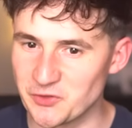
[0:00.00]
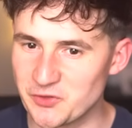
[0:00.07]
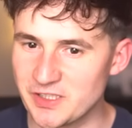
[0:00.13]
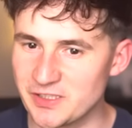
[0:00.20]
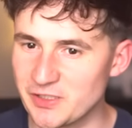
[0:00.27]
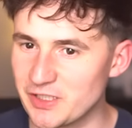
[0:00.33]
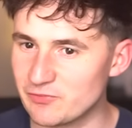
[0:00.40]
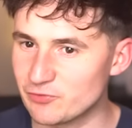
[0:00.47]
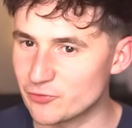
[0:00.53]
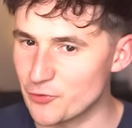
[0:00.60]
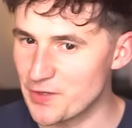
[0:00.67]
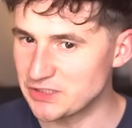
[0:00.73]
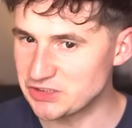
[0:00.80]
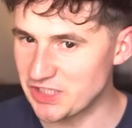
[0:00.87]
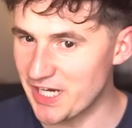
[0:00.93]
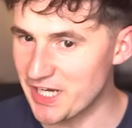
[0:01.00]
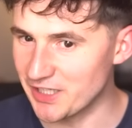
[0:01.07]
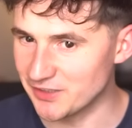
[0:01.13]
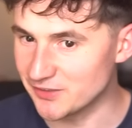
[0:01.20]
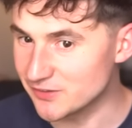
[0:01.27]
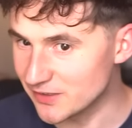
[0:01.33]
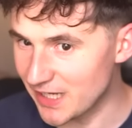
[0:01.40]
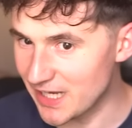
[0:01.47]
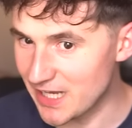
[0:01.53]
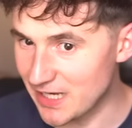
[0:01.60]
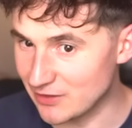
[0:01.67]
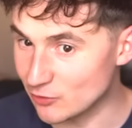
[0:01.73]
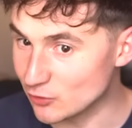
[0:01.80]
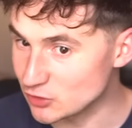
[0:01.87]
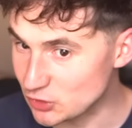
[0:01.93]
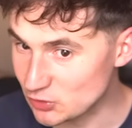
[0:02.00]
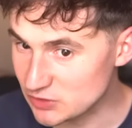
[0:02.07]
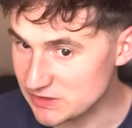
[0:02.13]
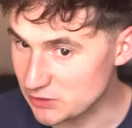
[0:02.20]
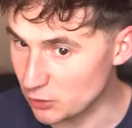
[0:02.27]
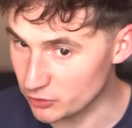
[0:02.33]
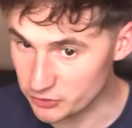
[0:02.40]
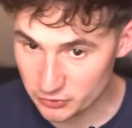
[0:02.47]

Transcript: you can get fresh air and also see all